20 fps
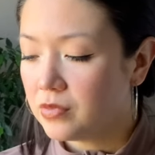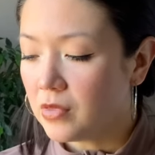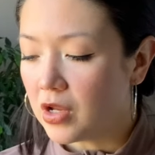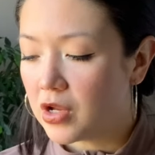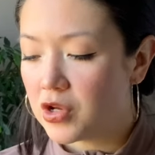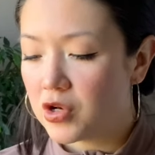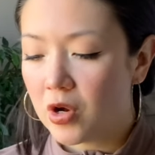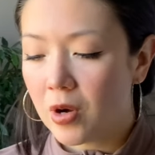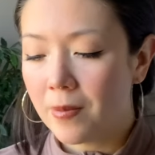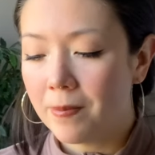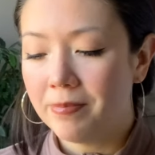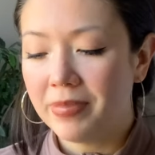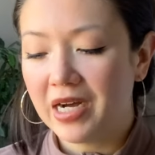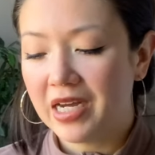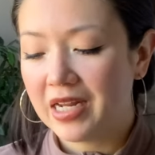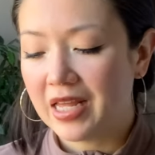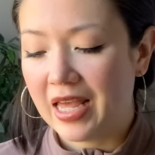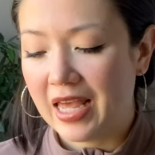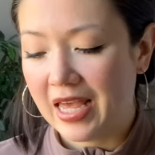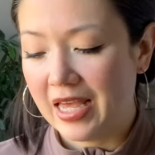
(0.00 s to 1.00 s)
You don't
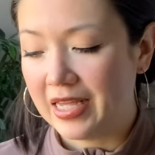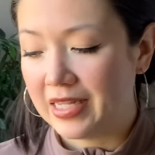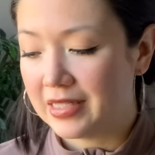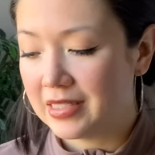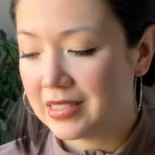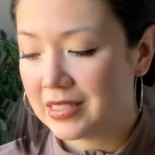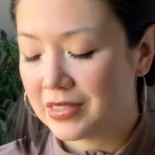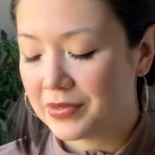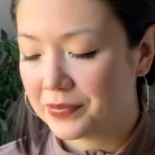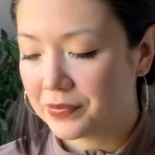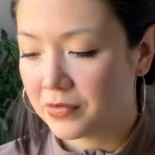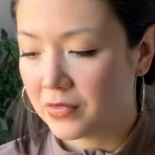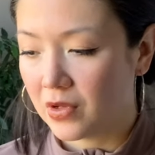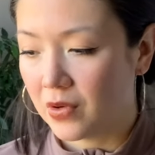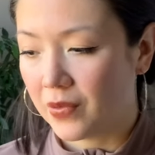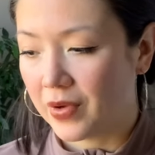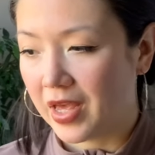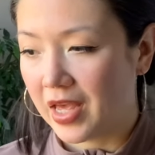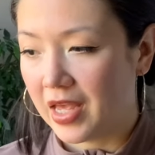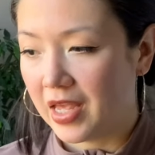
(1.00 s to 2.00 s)
butt heads,
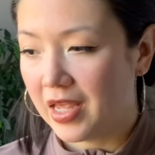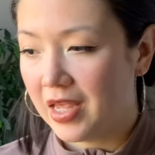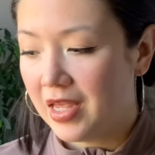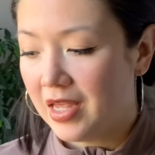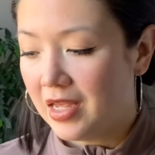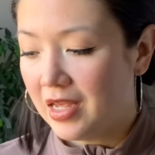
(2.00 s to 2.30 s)
okay?